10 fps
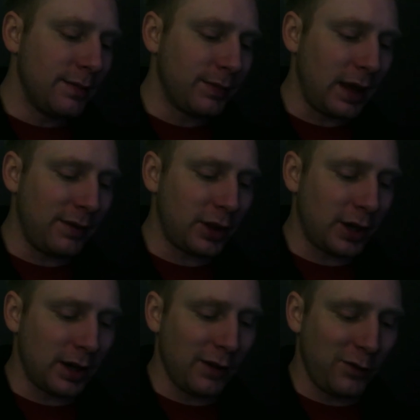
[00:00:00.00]
Ava thought
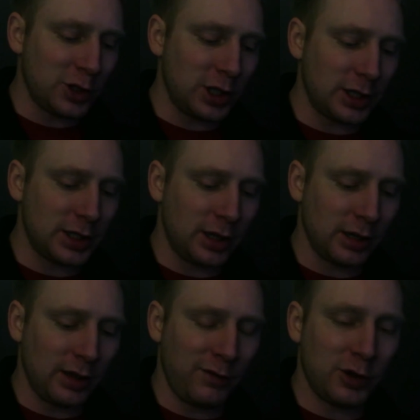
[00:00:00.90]
of the fishing song
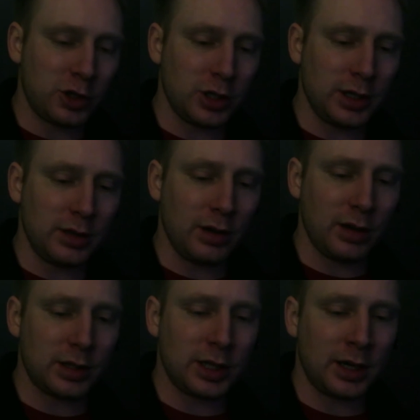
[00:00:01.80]
that Fishin had
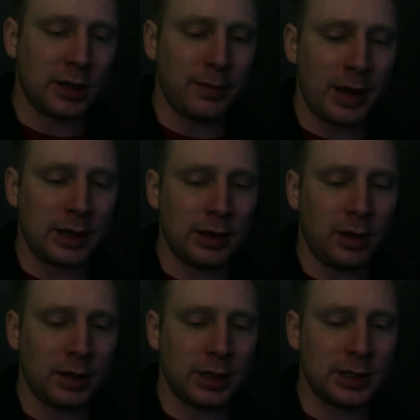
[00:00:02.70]
taught her back in
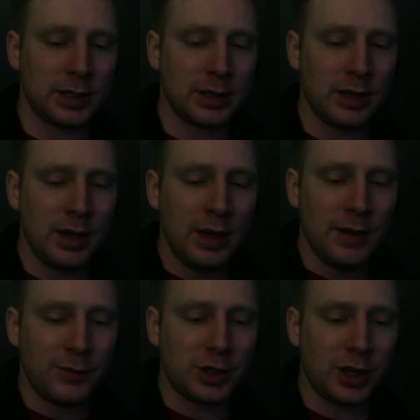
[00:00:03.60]
Locus.
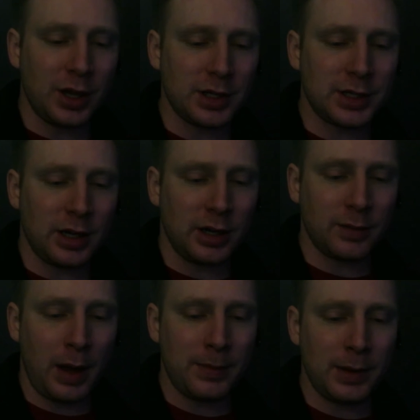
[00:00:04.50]
She thought of the song
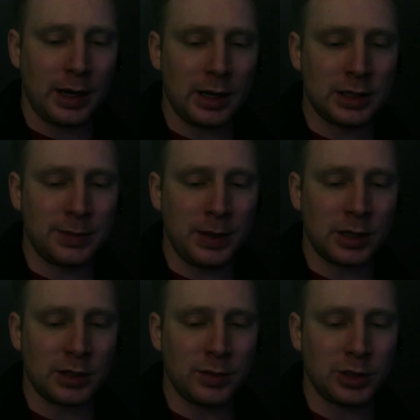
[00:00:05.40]
piping out of the
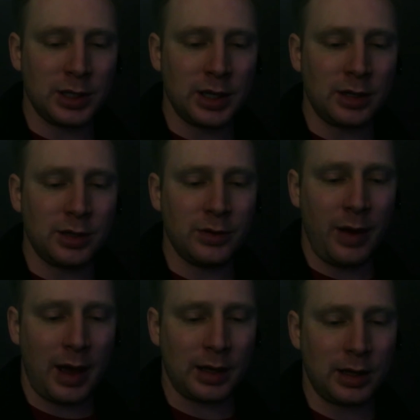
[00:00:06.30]
speakers when she'd entered New
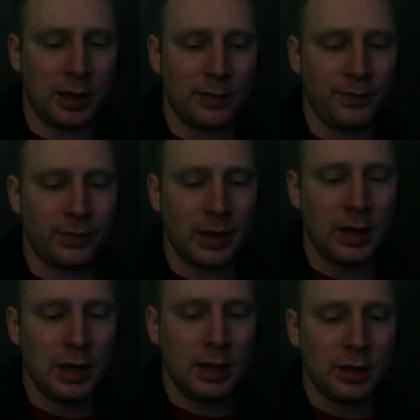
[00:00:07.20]
Attica.
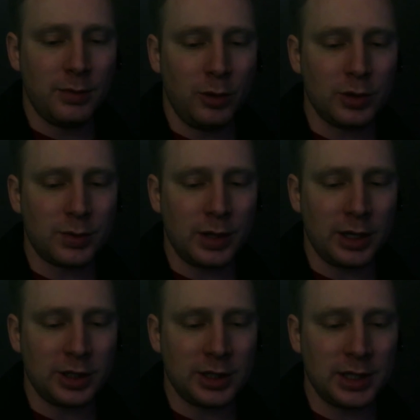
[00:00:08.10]
The moles were not
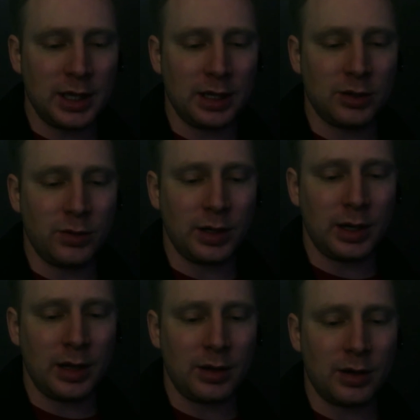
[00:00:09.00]
just singing to one
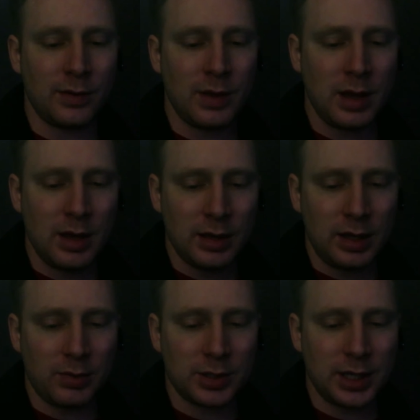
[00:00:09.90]
another. They
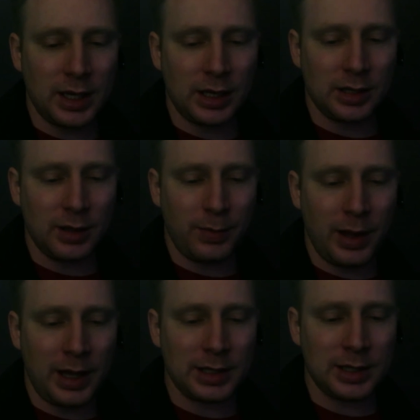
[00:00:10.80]
were singing to the
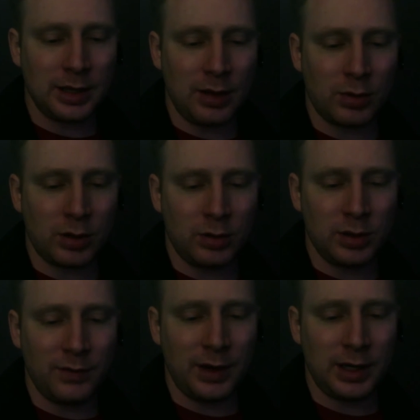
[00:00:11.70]
plants that they were
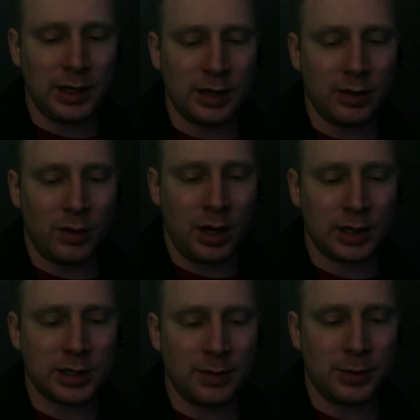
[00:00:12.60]
cultivating and the rocks
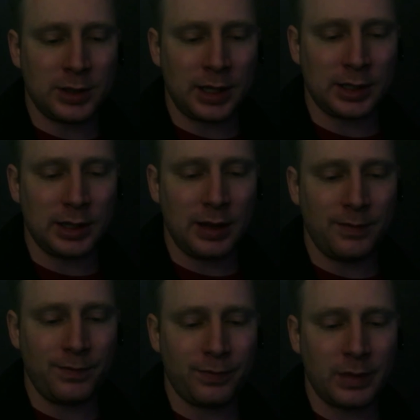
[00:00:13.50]
that protected them.
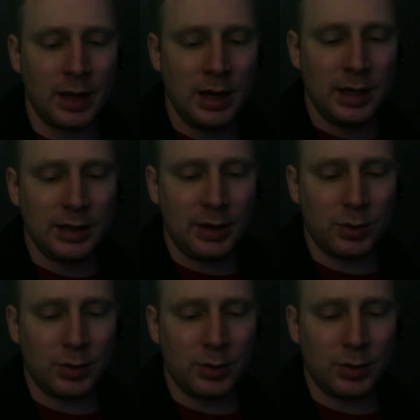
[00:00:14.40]
They were